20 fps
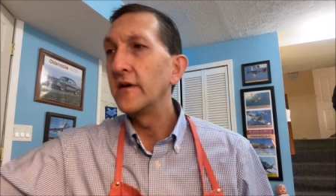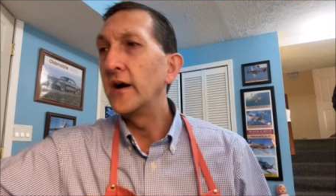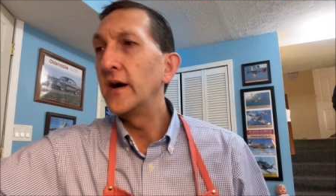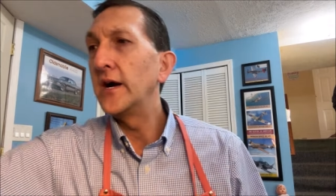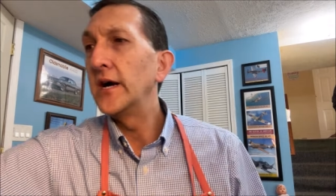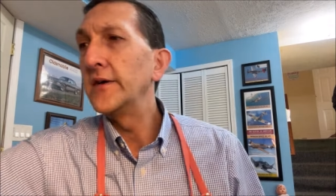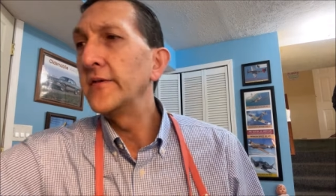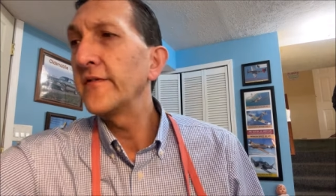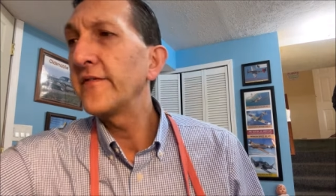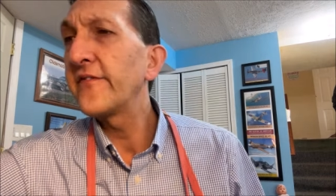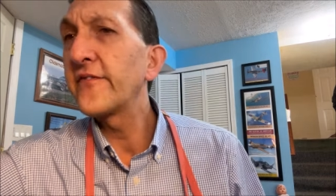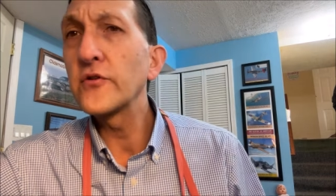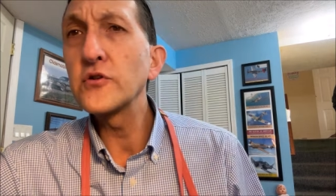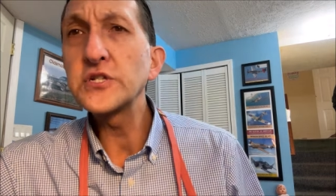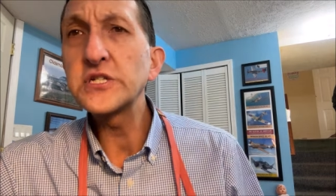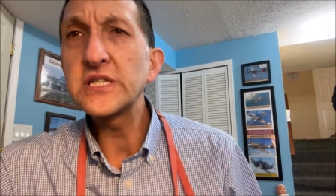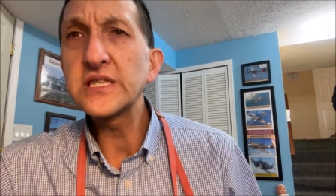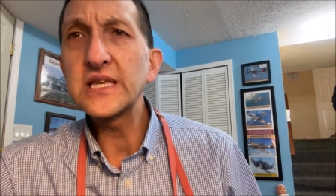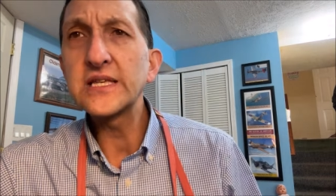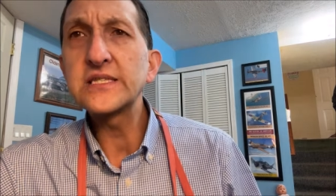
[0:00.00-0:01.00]
uh,
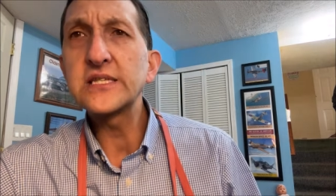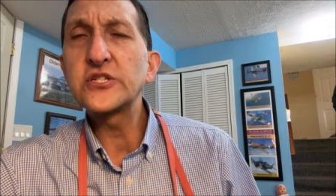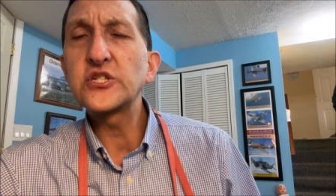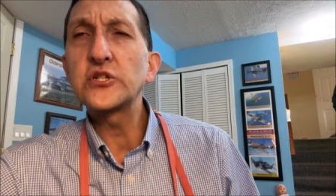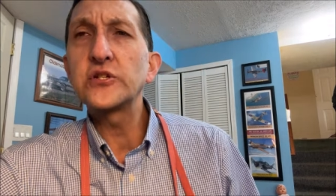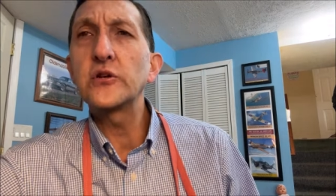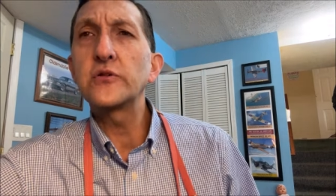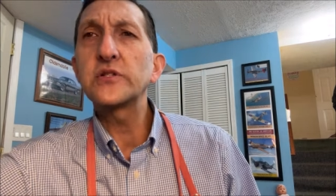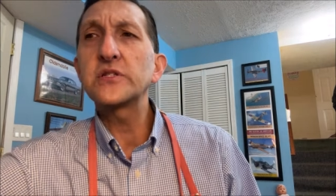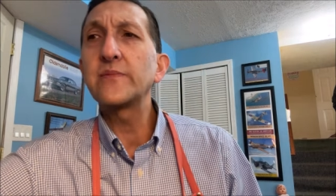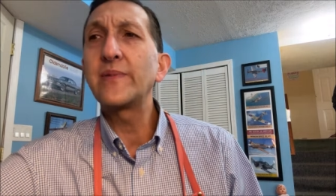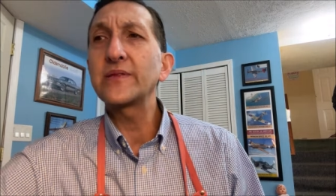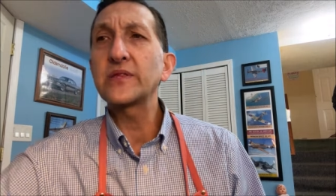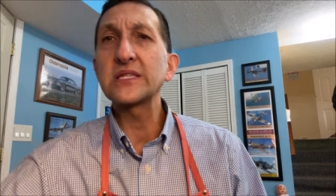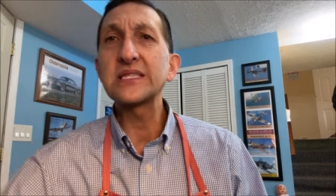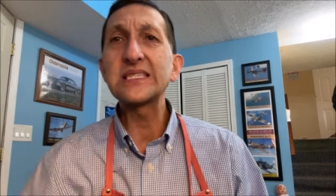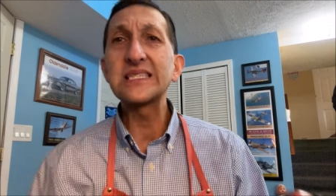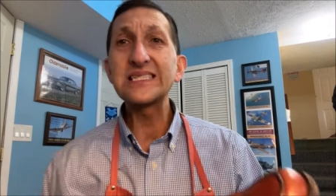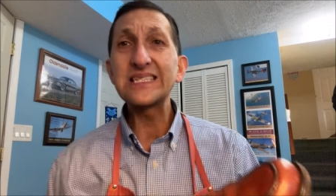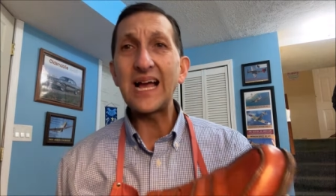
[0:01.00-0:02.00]
first things that you notice about the
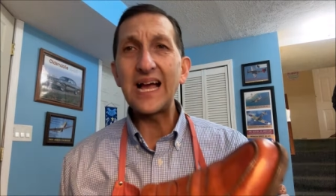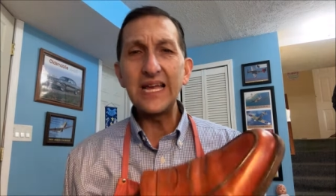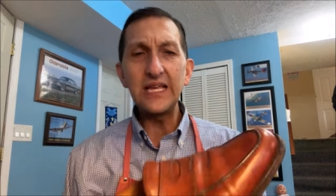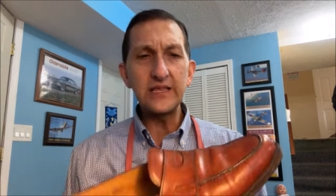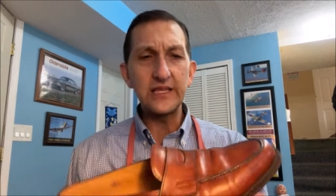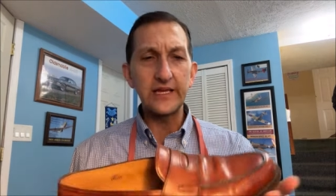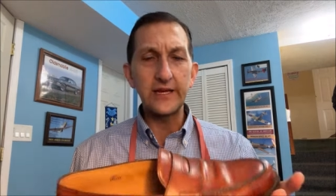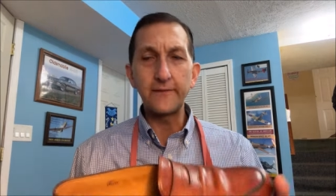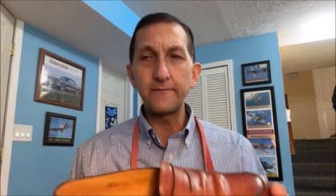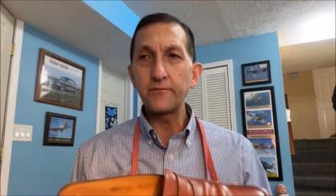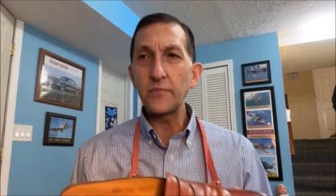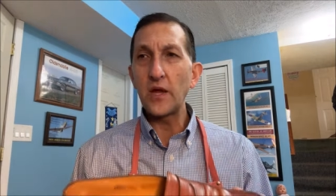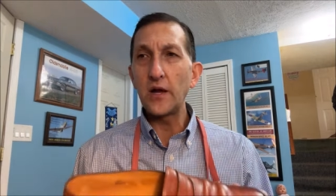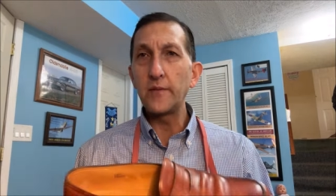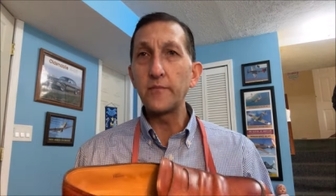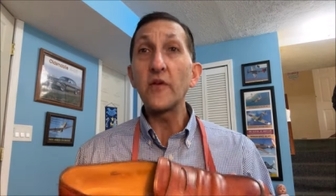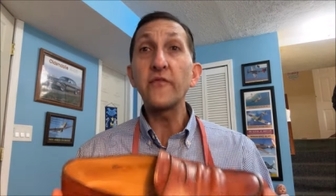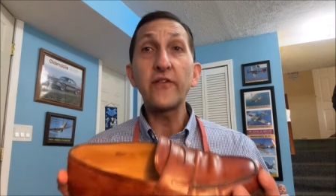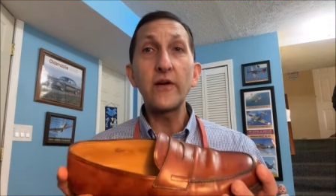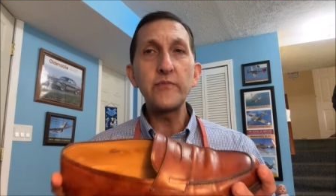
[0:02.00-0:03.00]
styling
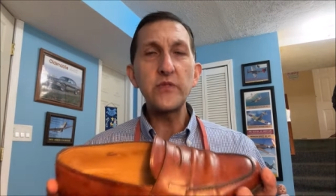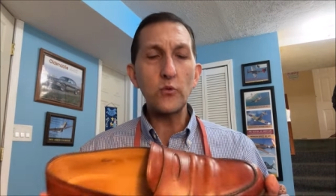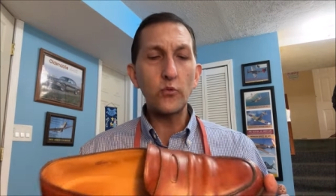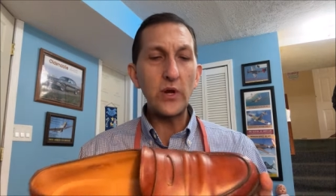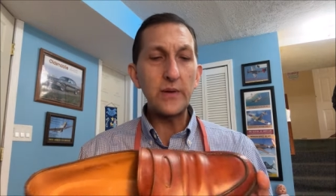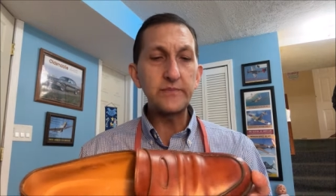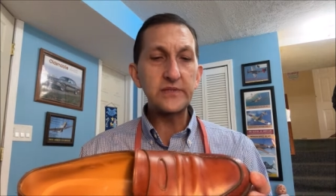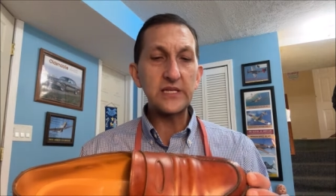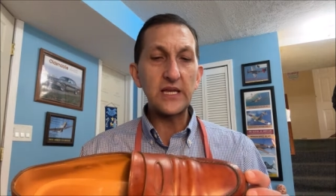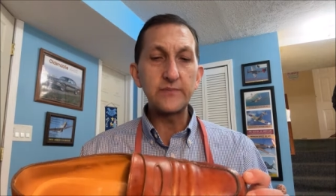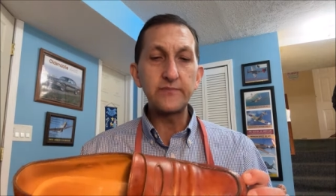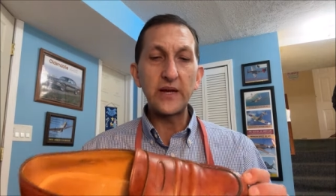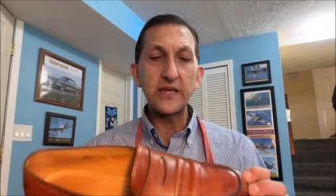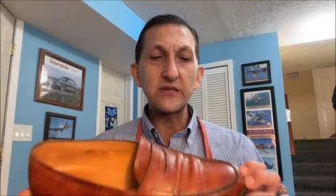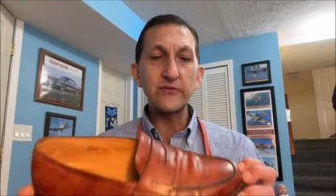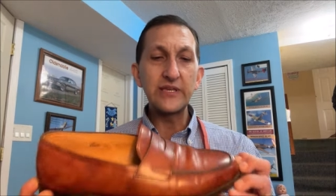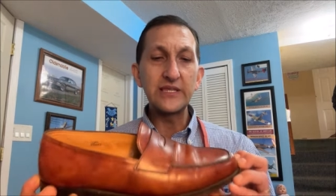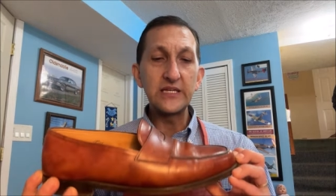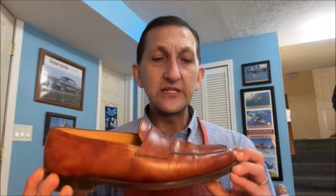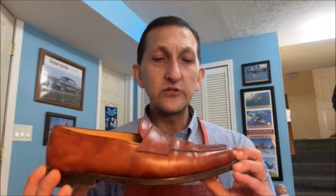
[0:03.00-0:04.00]
um, from their website, by the
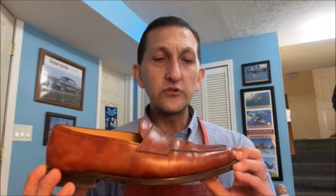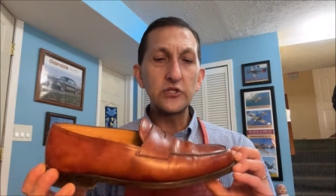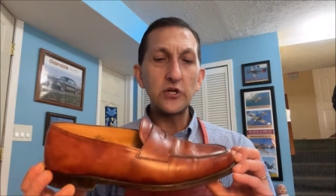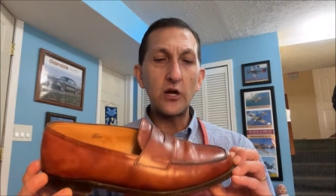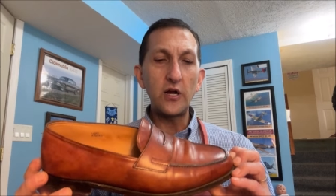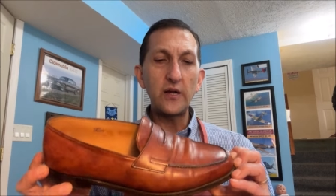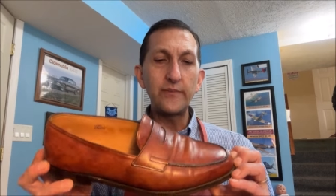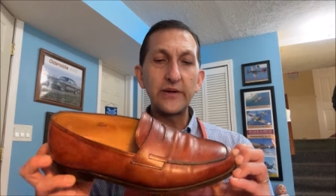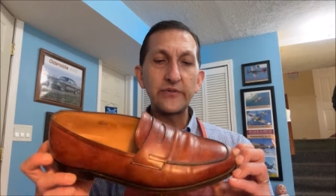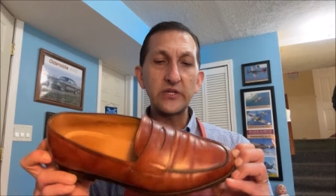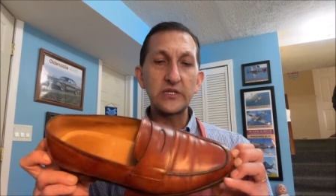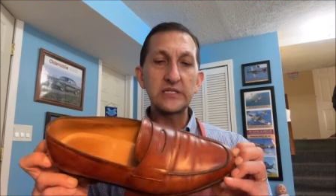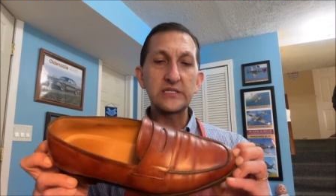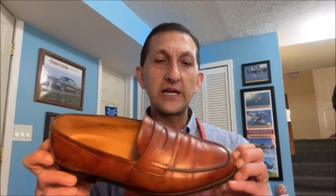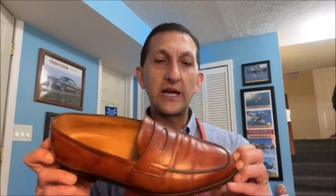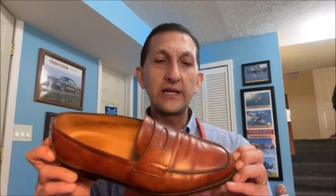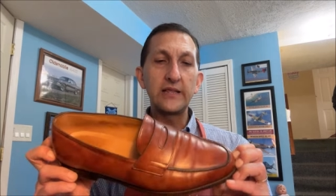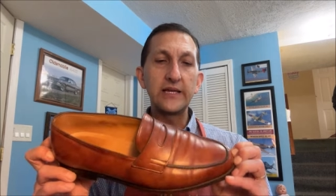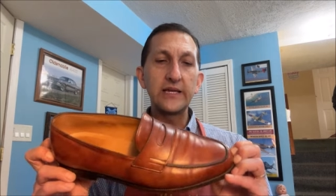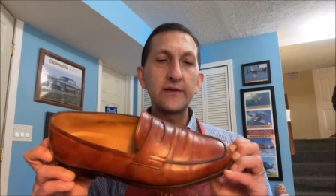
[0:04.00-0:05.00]
way, they do talk about the
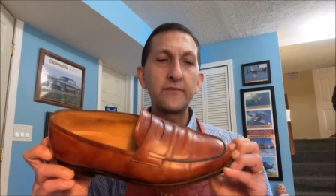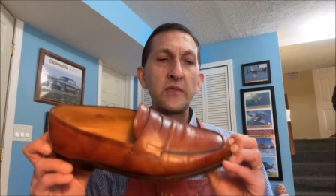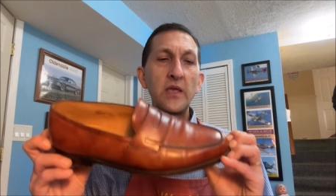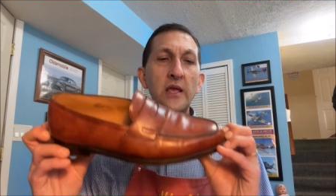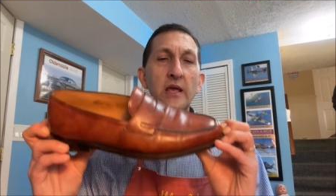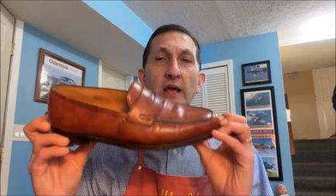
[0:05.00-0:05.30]
styling.